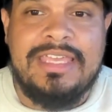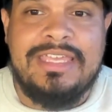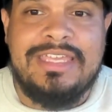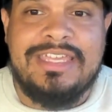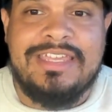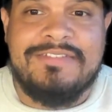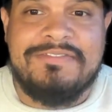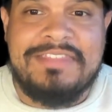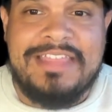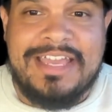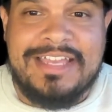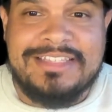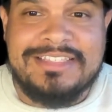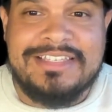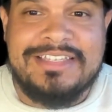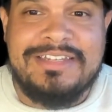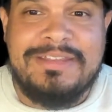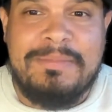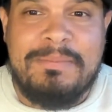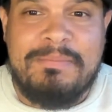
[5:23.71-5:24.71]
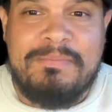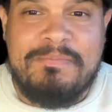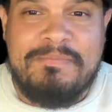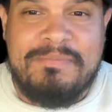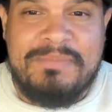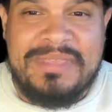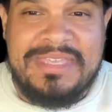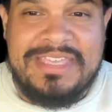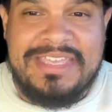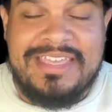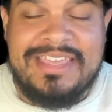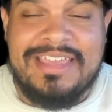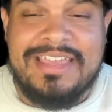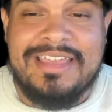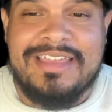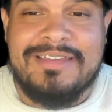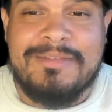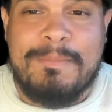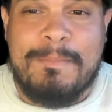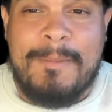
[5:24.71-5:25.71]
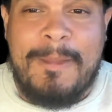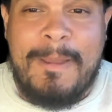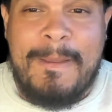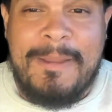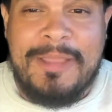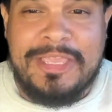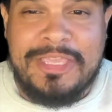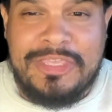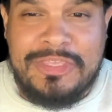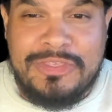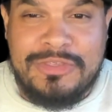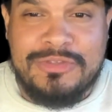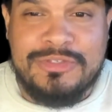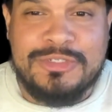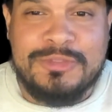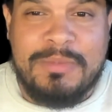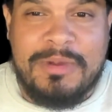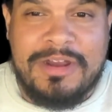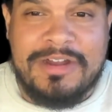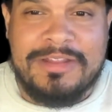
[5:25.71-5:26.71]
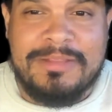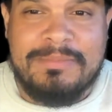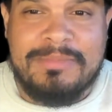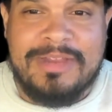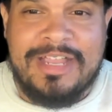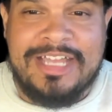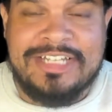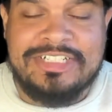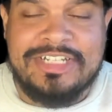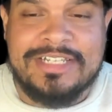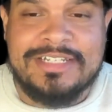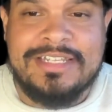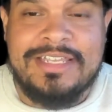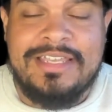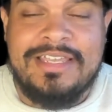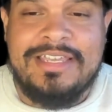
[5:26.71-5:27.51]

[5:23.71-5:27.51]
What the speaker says: if that's going to be a huge part of the project.